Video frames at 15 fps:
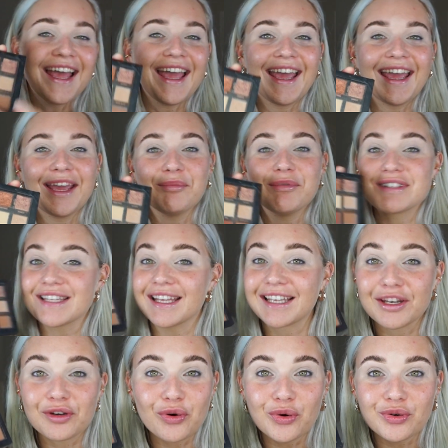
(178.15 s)
It's like
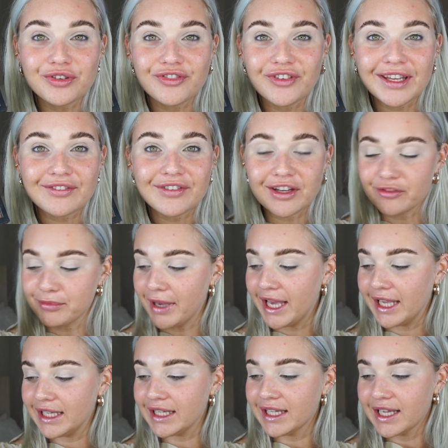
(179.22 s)
an old favourite of
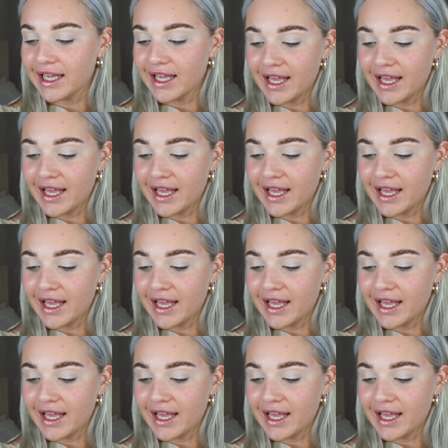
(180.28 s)
mine,